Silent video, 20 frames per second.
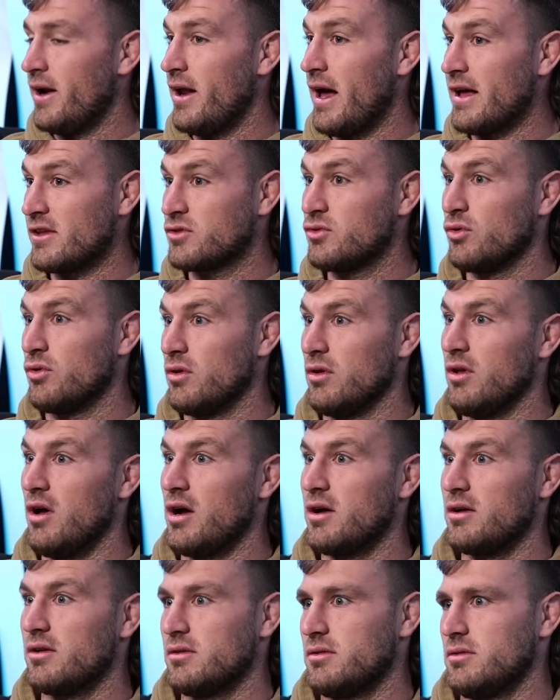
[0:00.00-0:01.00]
and that sort of
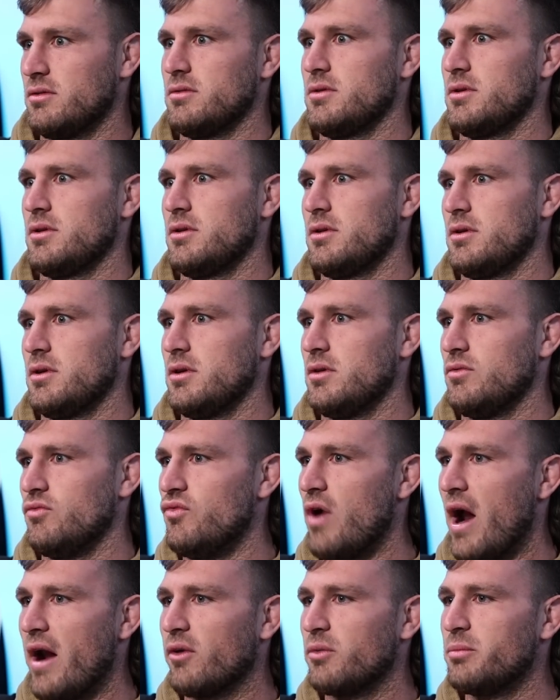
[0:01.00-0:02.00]
like
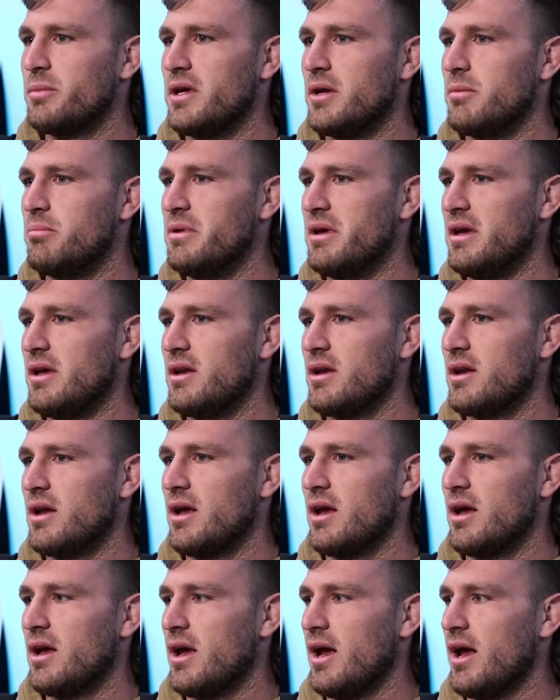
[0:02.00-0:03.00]
rattled me a bit.
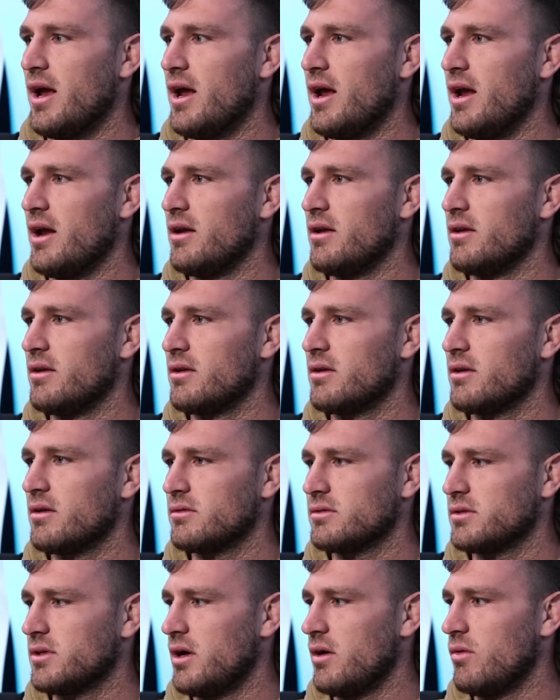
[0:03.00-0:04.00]
And
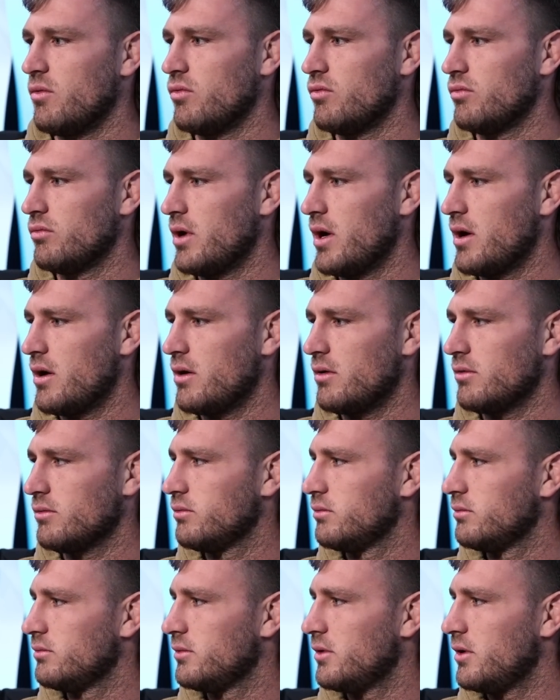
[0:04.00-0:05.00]
I was like, well,
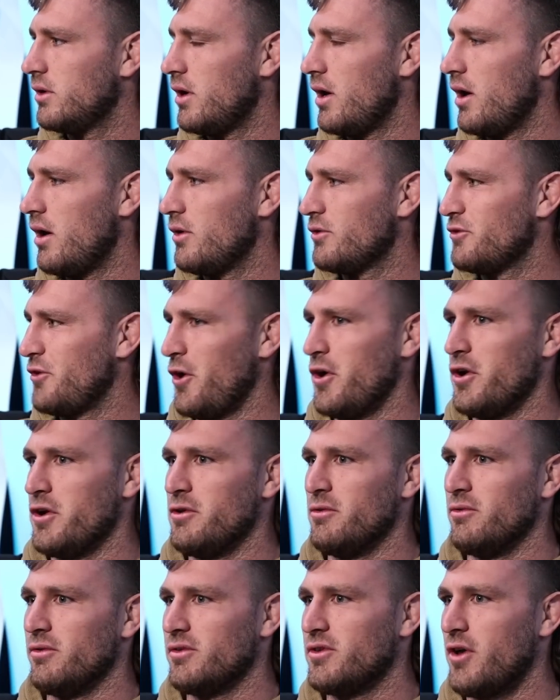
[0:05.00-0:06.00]
I
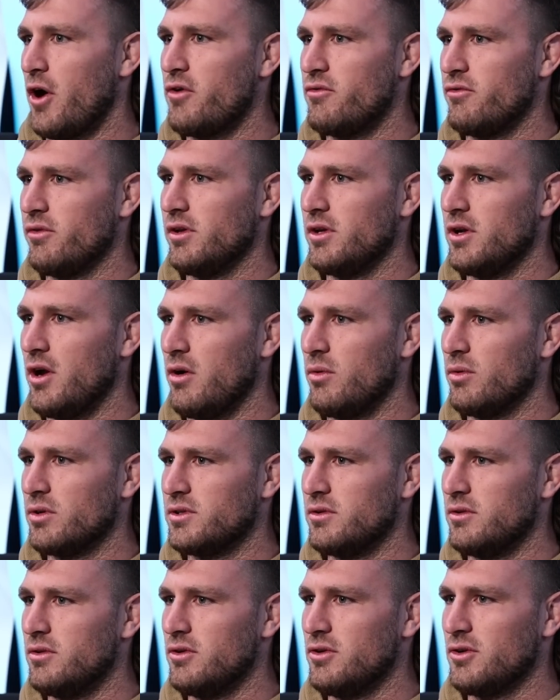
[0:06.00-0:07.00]
don't really know what
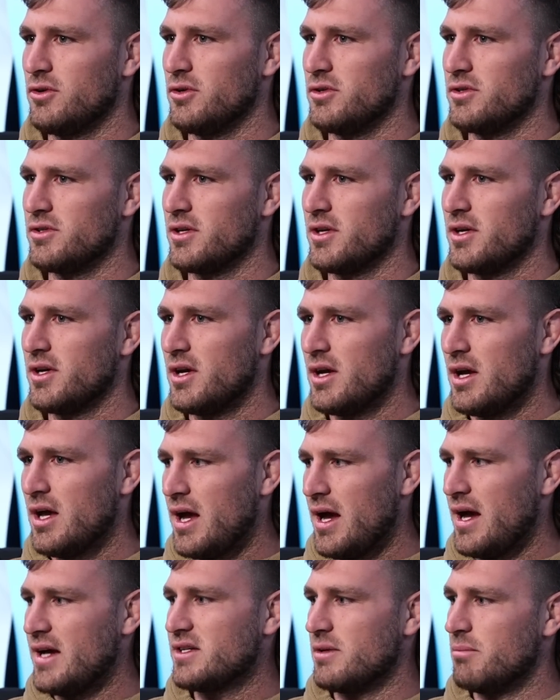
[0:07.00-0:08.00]
to do, because
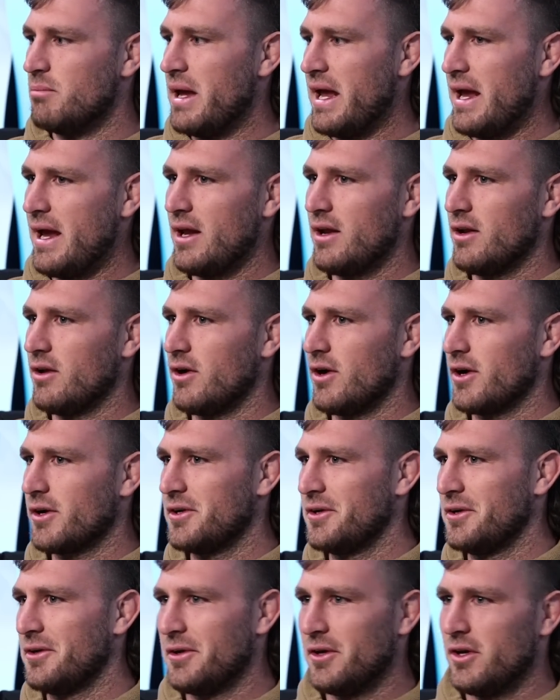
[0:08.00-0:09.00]
as a man,
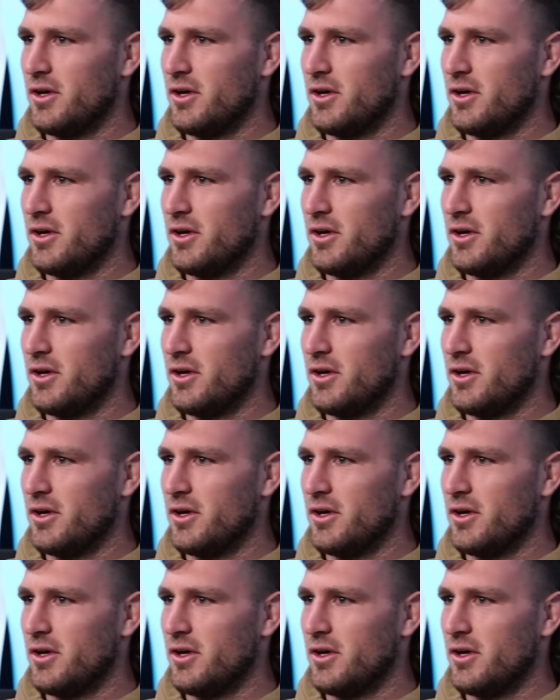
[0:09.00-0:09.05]
like,